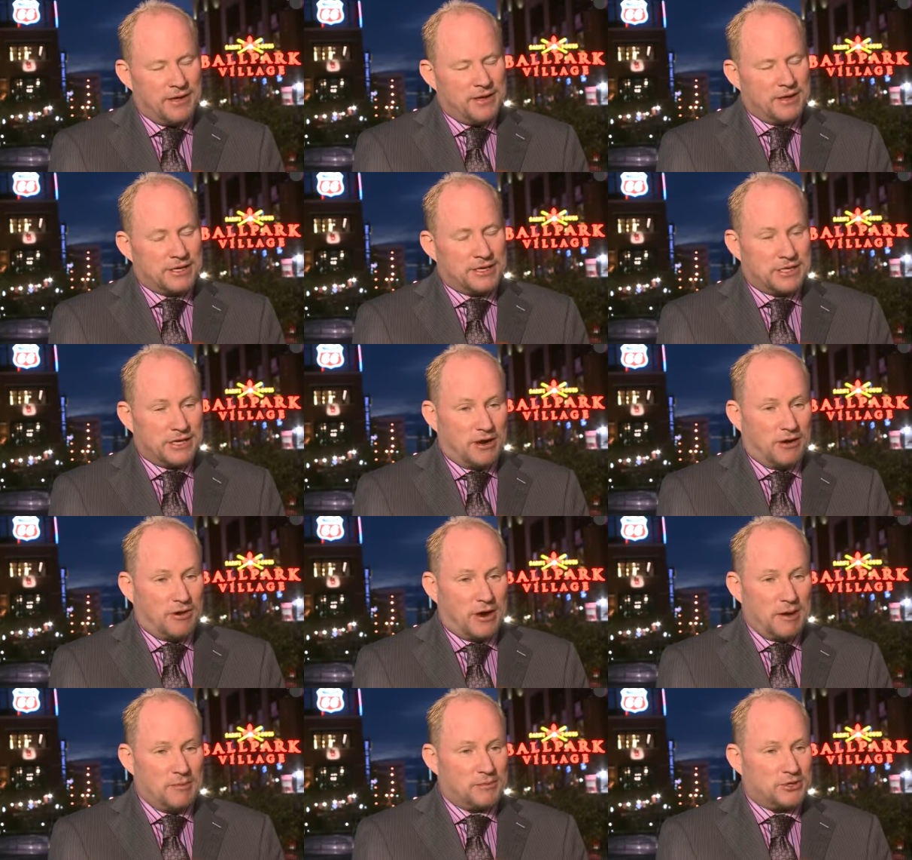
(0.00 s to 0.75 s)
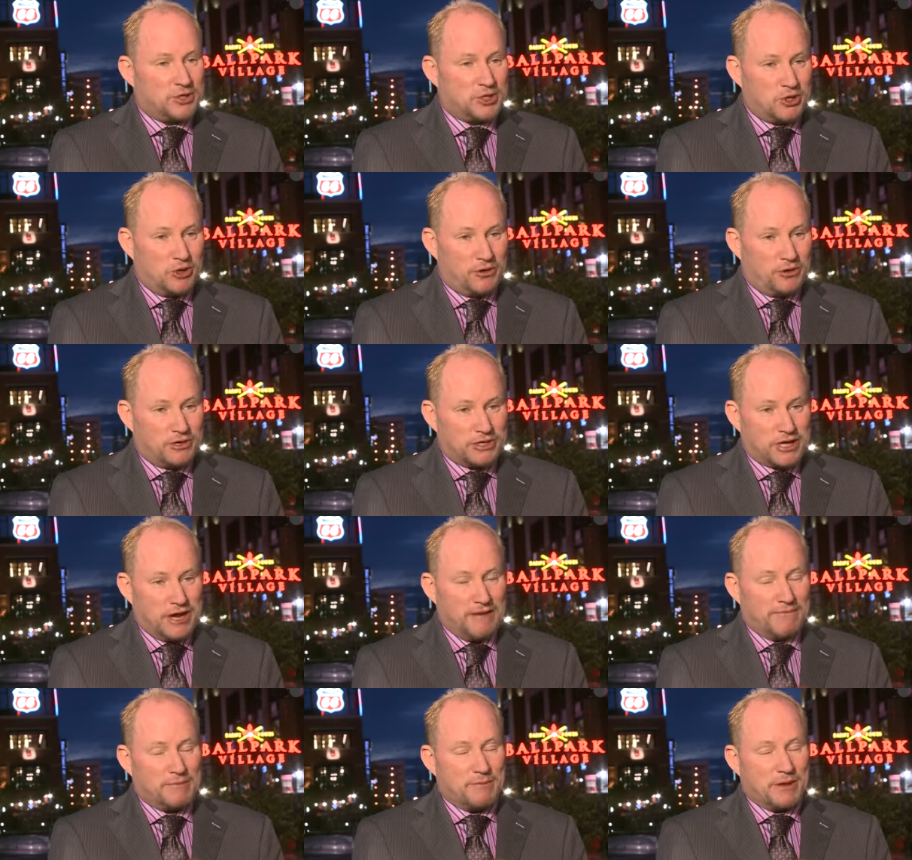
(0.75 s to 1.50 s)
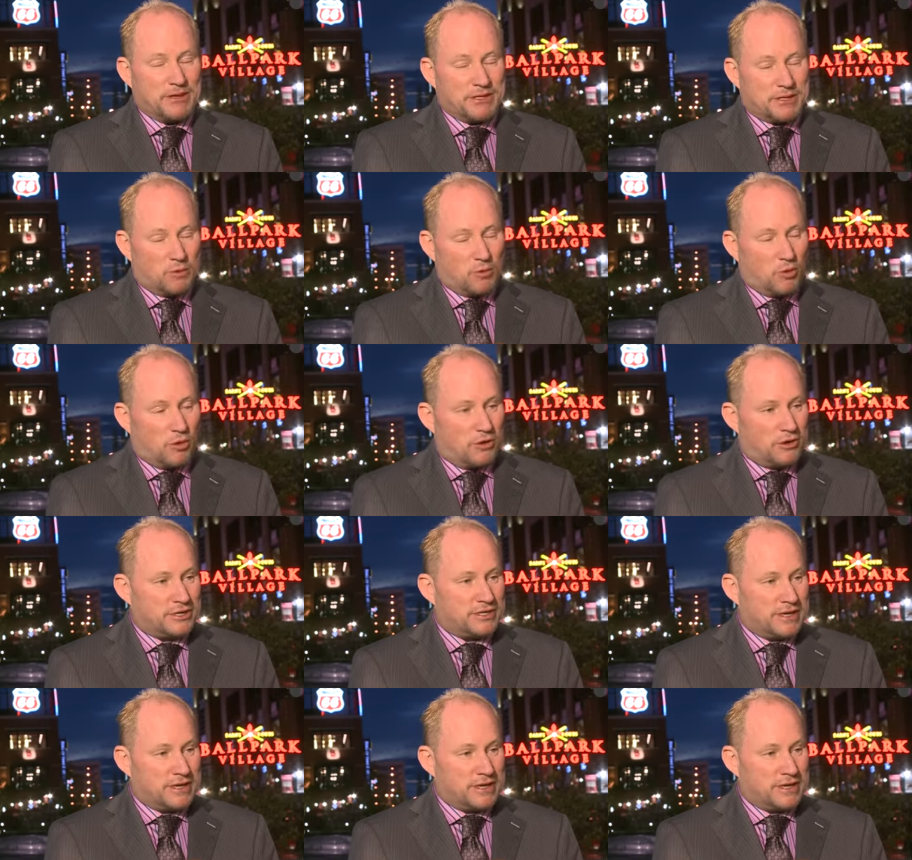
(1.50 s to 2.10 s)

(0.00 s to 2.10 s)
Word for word: So I'm sure there's going to have to be some words